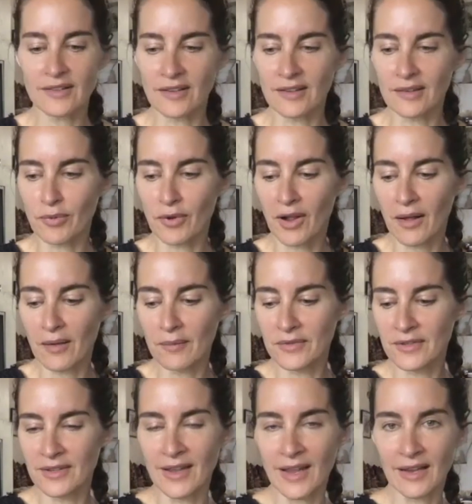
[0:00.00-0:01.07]

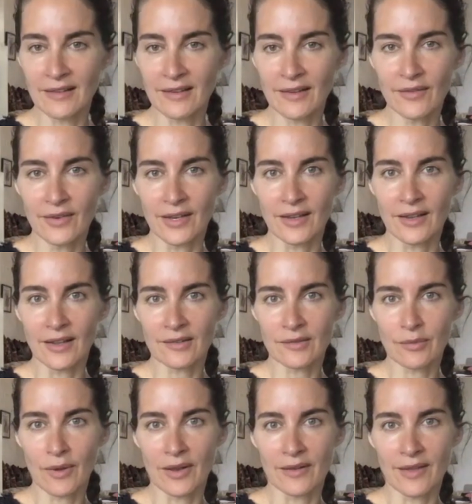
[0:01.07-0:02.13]
becomes negativity, guess
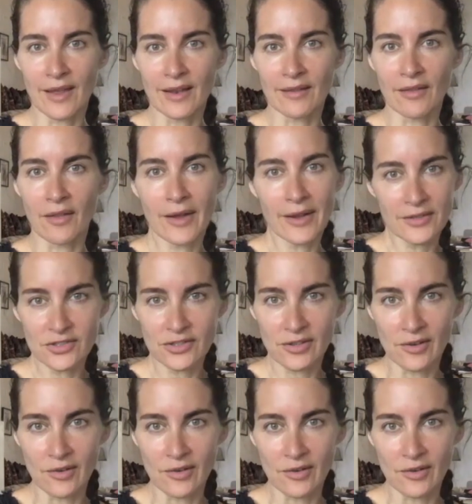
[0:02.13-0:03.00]
what? That lodges in your